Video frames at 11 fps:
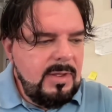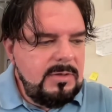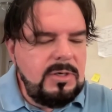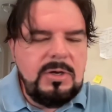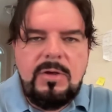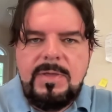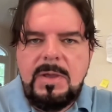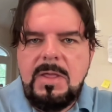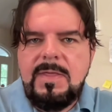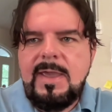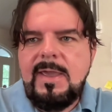you know,
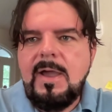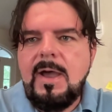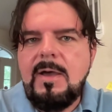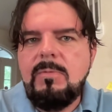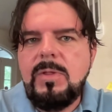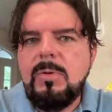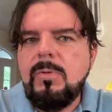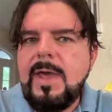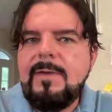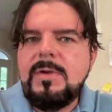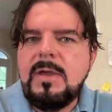they will
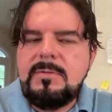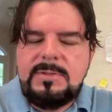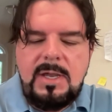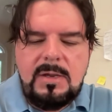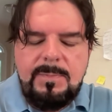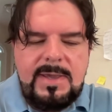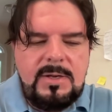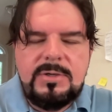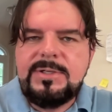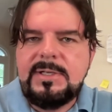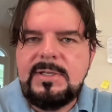have good Doug
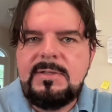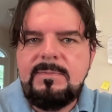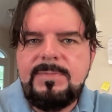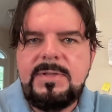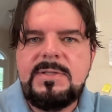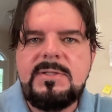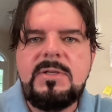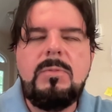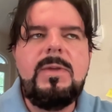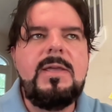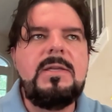Peterson. This is
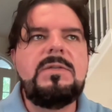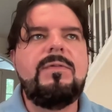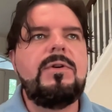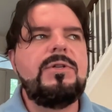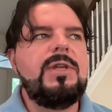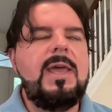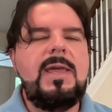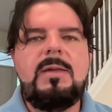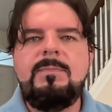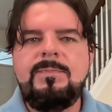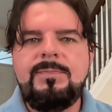going to be his first
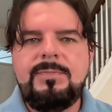game,